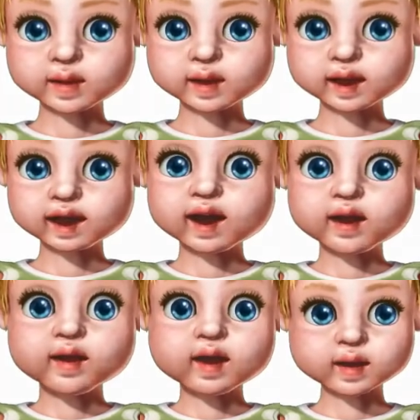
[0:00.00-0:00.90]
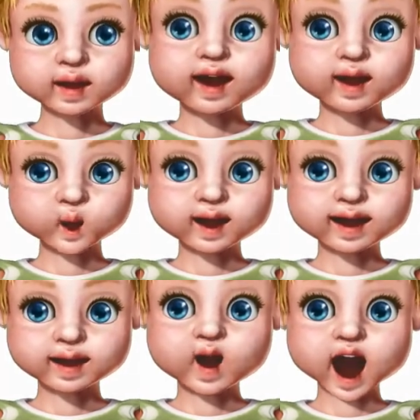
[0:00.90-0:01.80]
So we've sewn
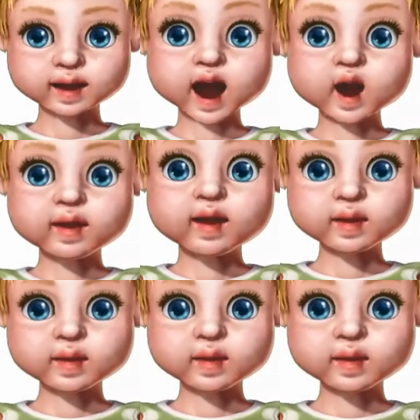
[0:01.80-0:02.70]
around our fabric.